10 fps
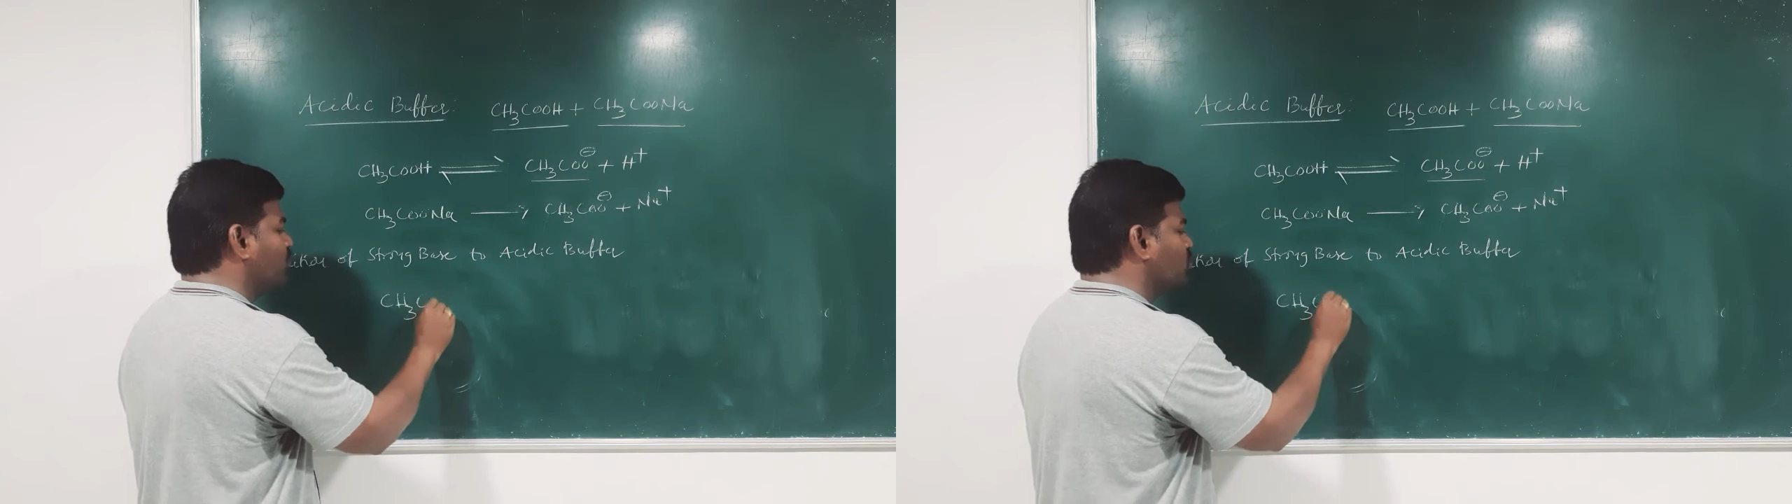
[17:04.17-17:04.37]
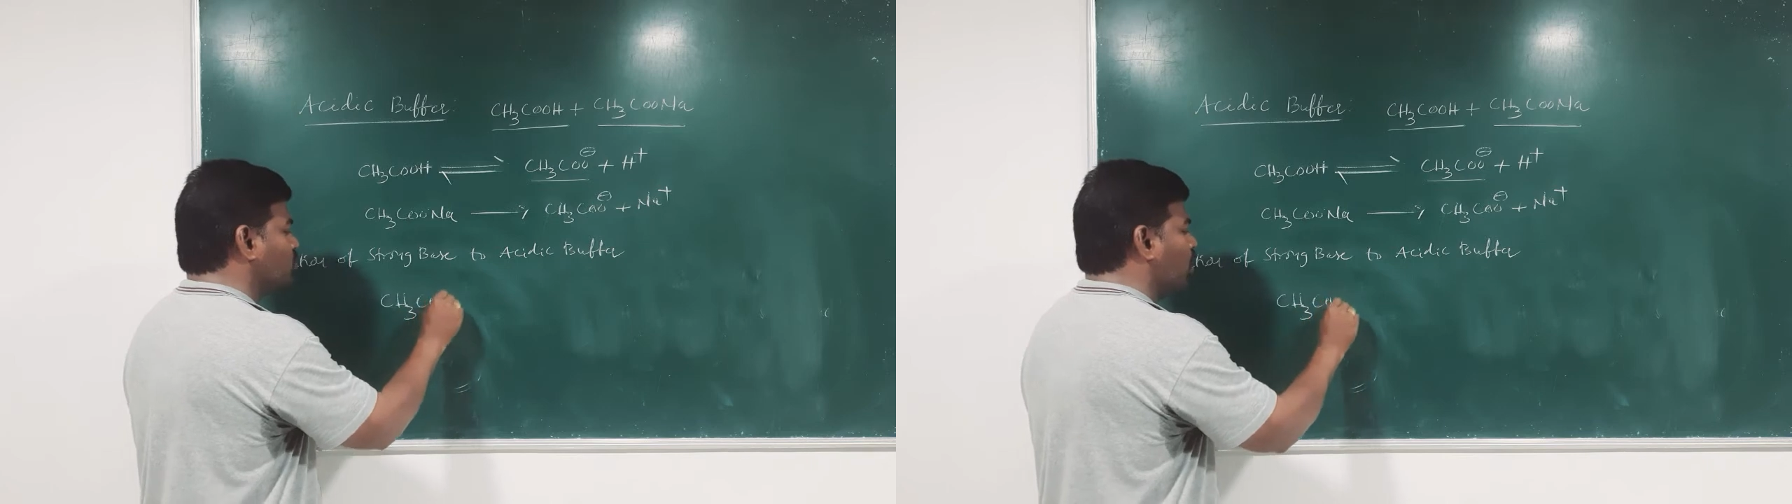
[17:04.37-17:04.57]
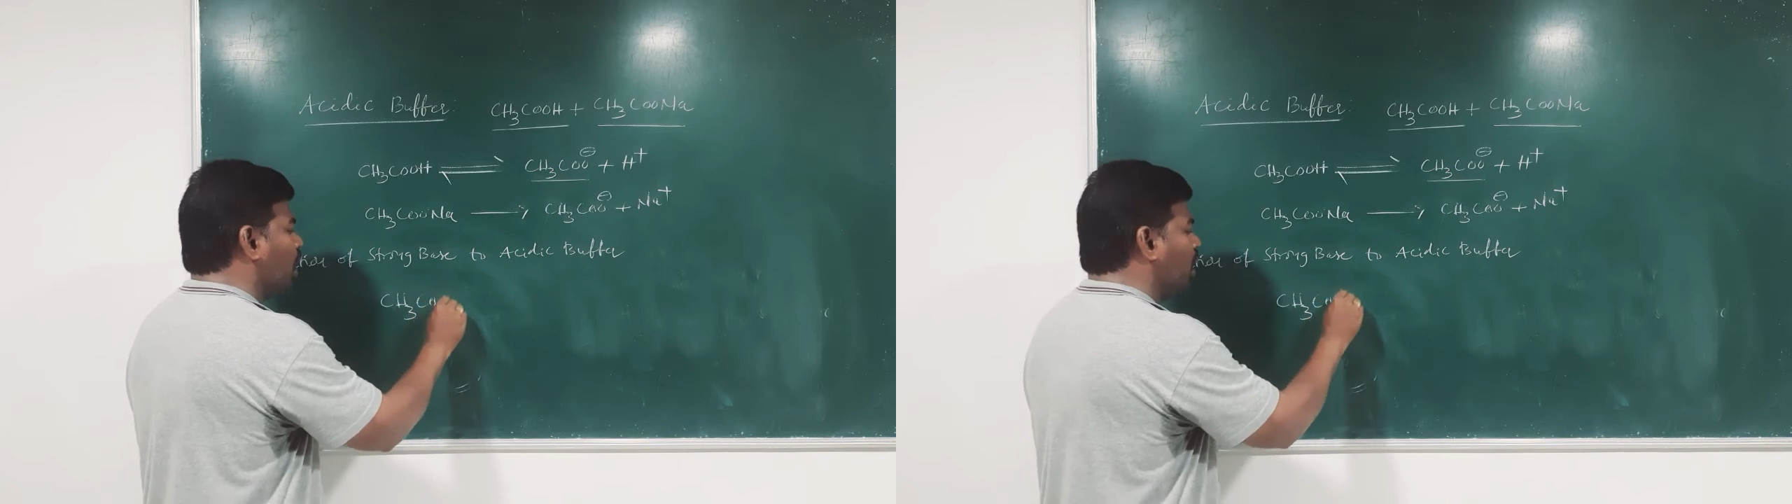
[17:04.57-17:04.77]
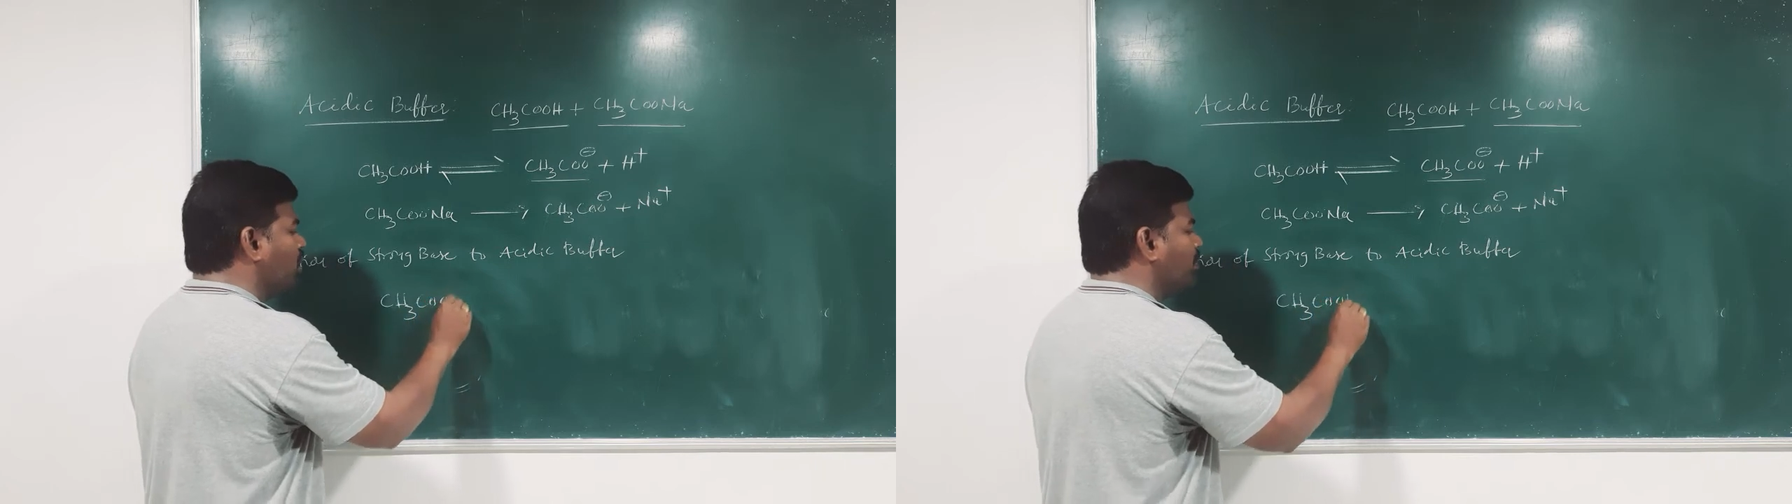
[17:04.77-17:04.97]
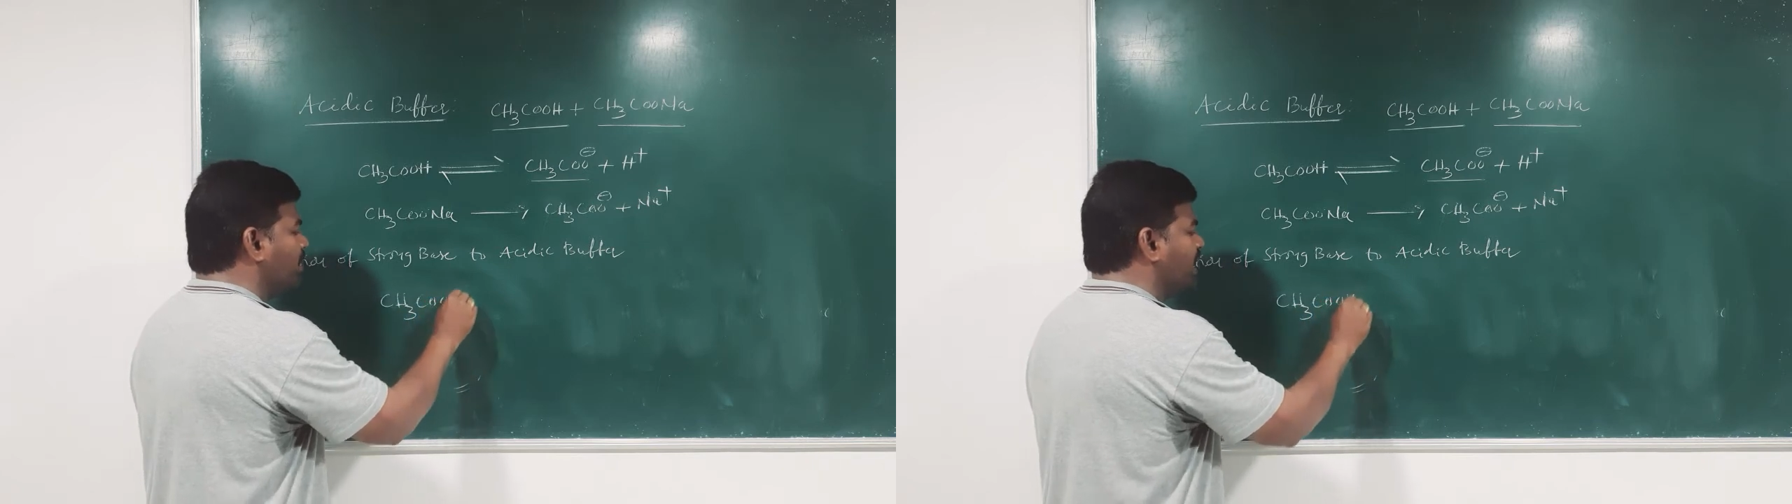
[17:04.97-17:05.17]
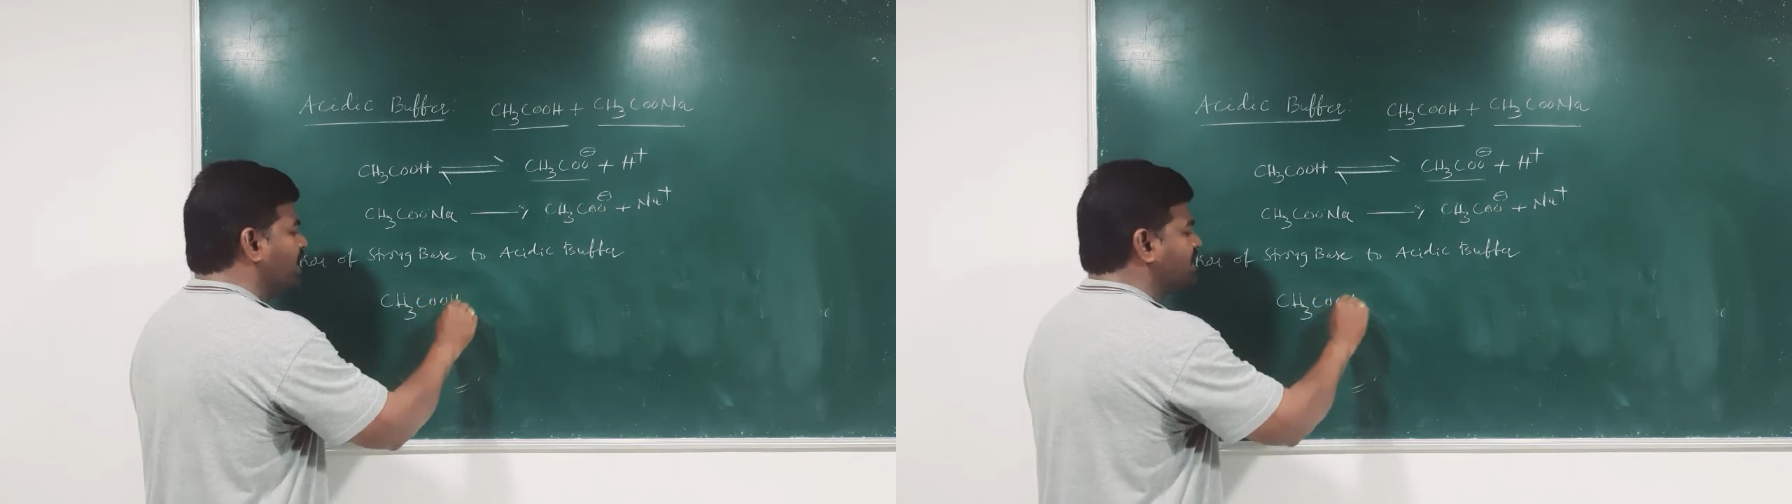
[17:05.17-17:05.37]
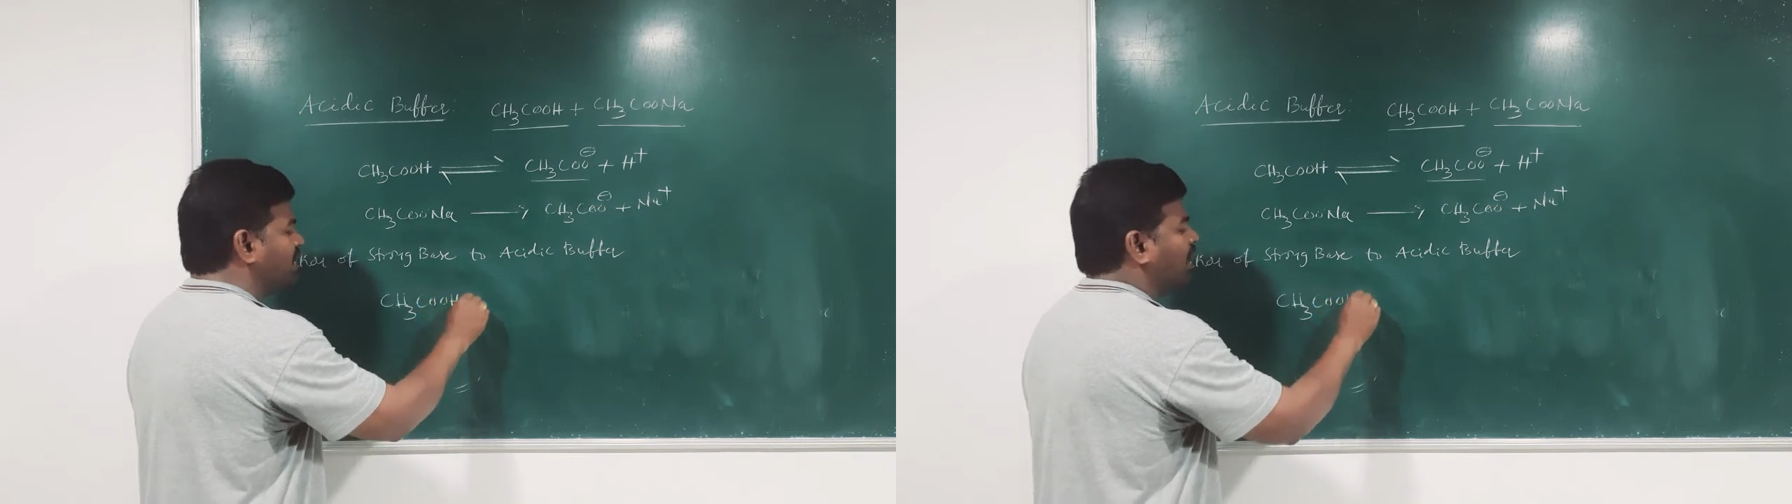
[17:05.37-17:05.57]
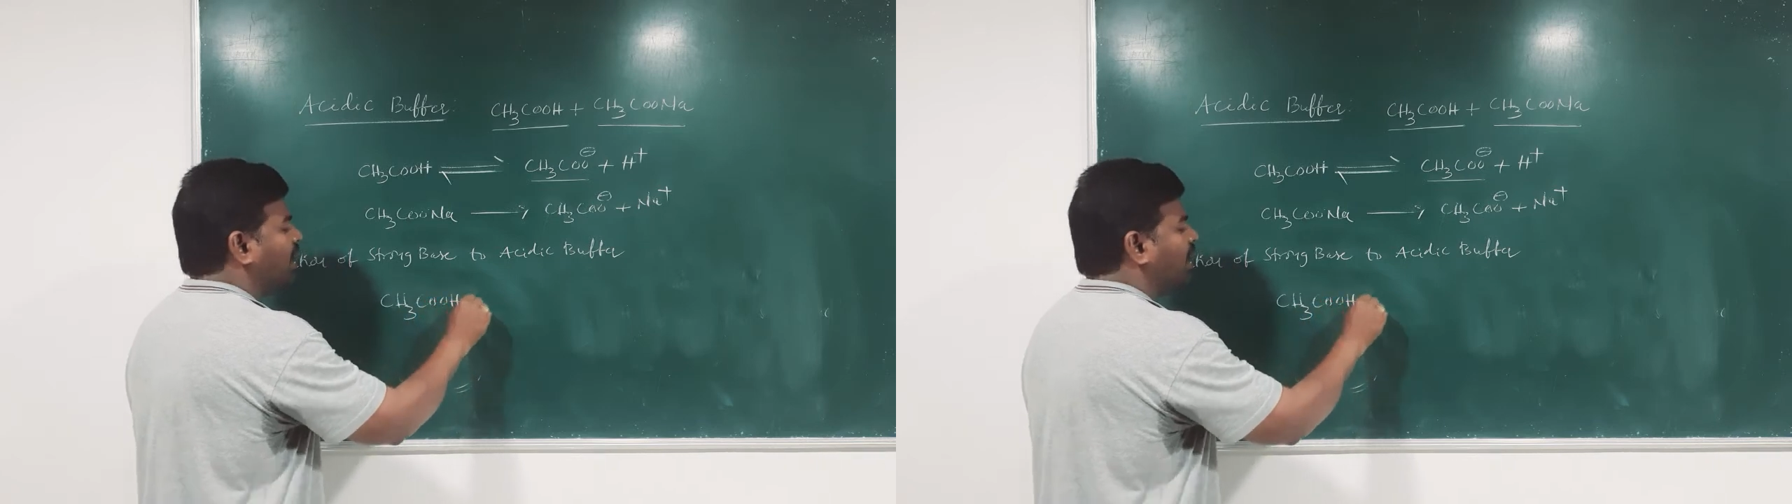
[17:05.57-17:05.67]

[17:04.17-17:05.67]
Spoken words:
strong base